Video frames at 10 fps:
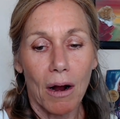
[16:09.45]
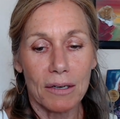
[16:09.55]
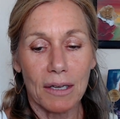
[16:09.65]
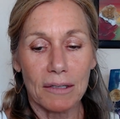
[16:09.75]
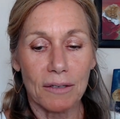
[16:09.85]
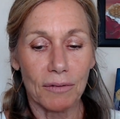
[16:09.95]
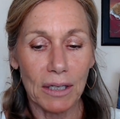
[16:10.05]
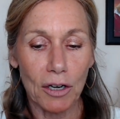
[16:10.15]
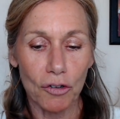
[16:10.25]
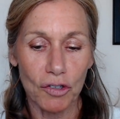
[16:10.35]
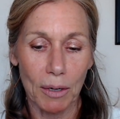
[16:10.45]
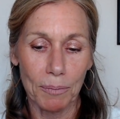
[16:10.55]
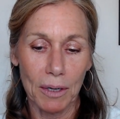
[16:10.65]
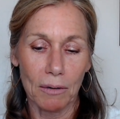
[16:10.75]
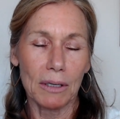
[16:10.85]
sense of leadership,
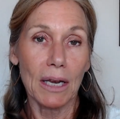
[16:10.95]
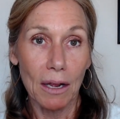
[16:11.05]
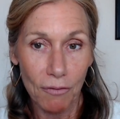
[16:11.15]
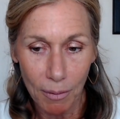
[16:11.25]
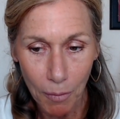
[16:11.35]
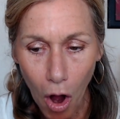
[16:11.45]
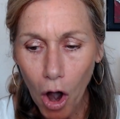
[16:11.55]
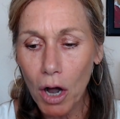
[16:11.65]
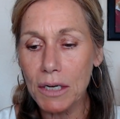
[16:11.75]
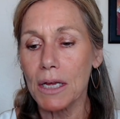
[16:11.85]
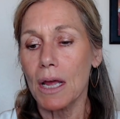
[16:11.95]
leading from the heart